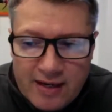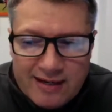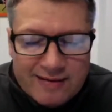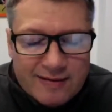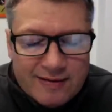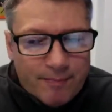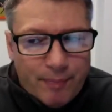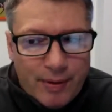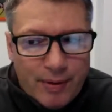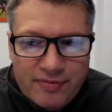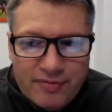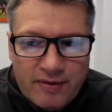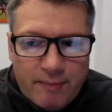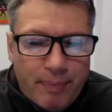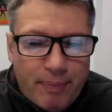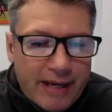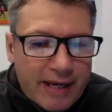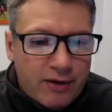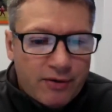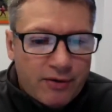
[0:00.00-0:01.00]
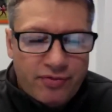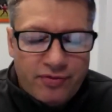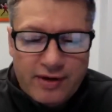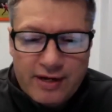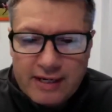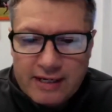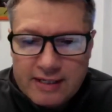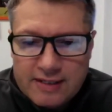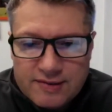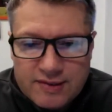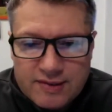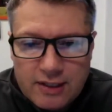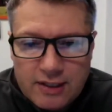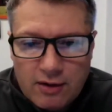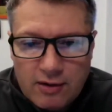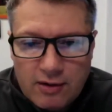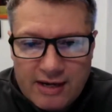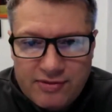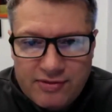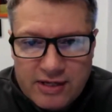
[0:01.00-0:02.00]
But the bigger thing is
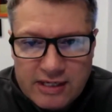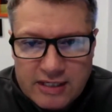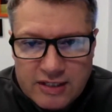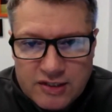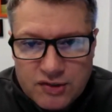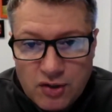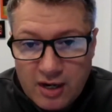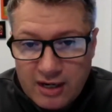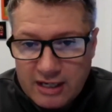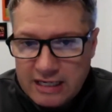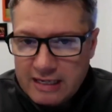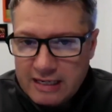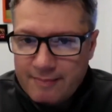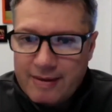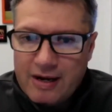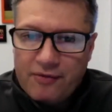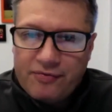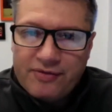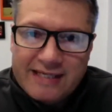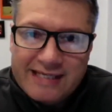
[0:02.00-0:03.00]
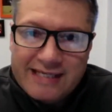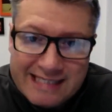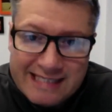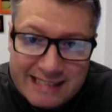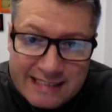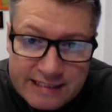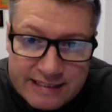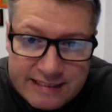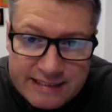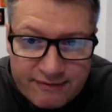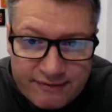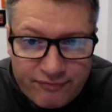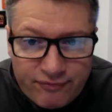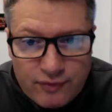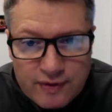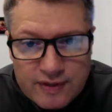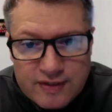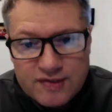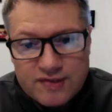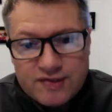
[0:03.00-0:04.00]
here, I think he's talking about the
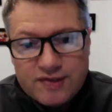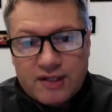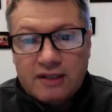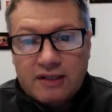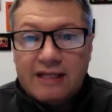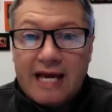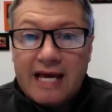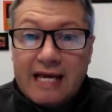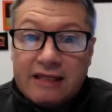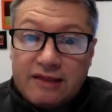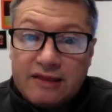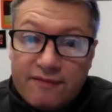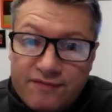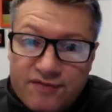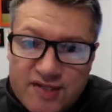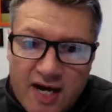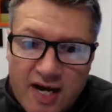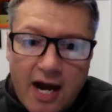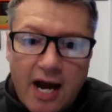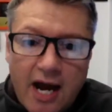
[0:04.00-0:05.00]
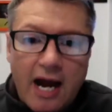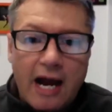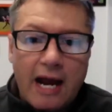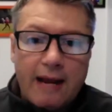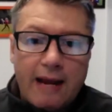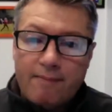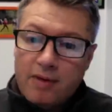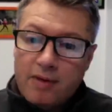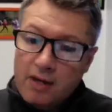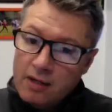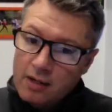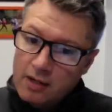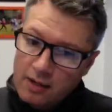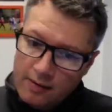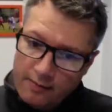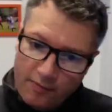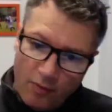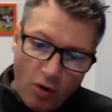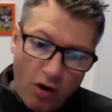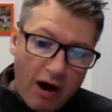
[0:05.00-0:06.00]
indifference, the length of time,
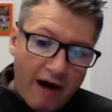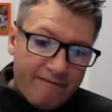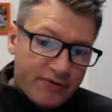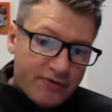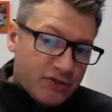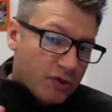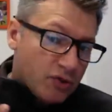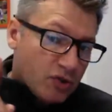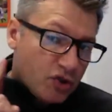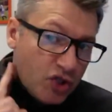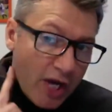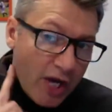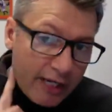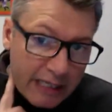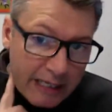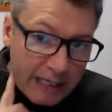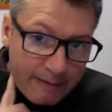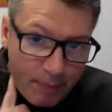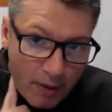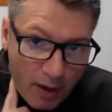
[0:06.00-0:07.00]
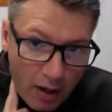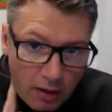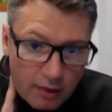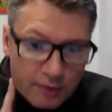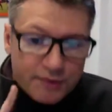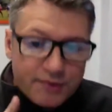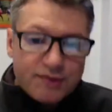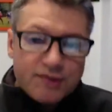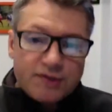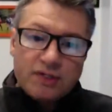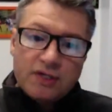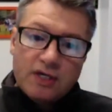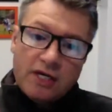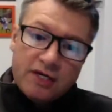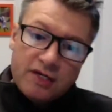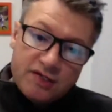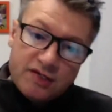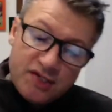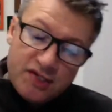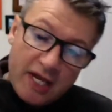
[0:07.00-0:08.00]
officers checking pulse,
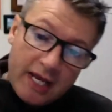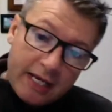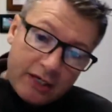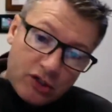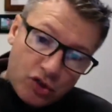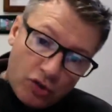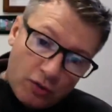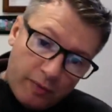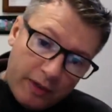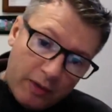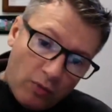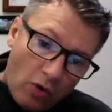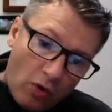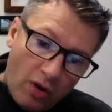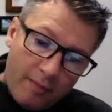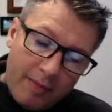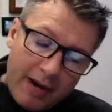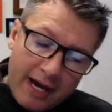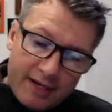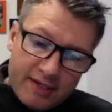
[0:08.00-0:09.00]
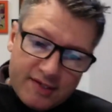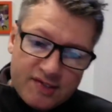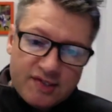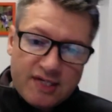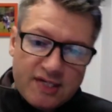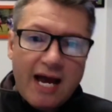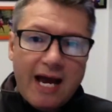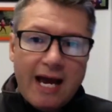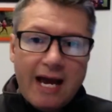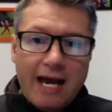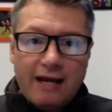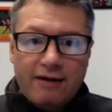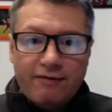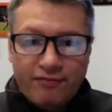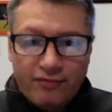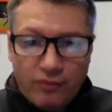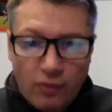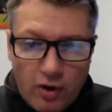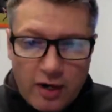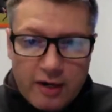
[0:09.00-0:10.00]
saying, should we roll him on his side,
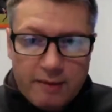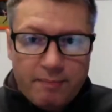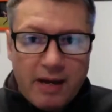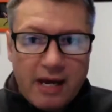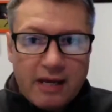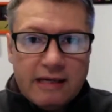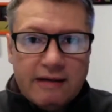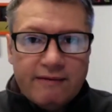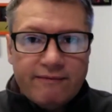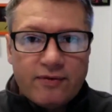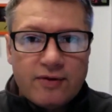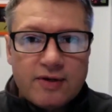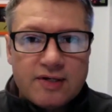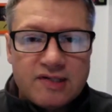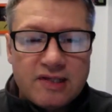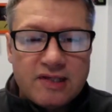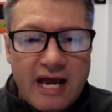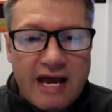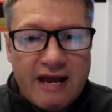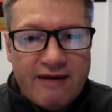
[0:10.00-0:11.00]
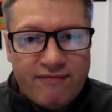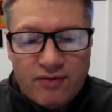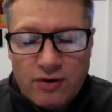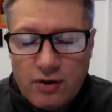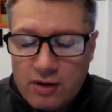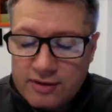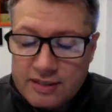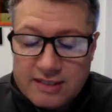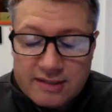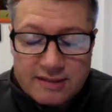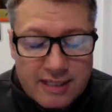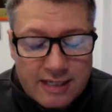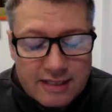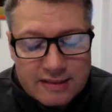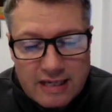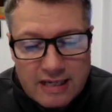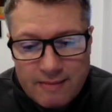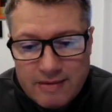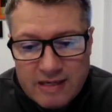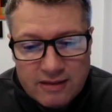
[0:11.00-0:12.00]
Floyd begging for his life, and all these
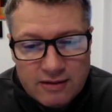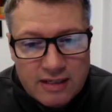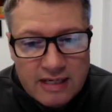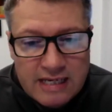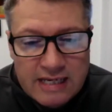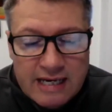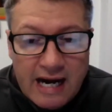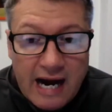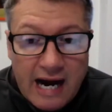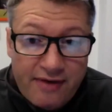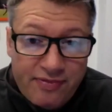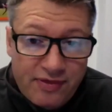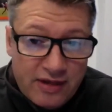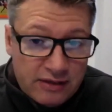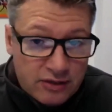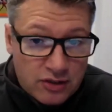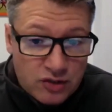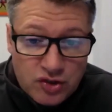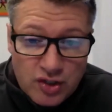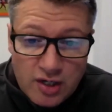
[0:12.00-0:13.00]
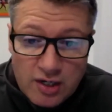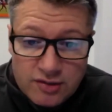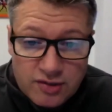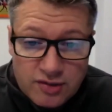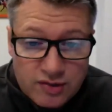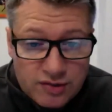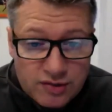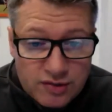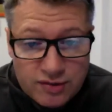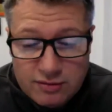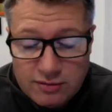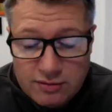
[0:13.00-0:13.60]
things. I mean, I think the judge is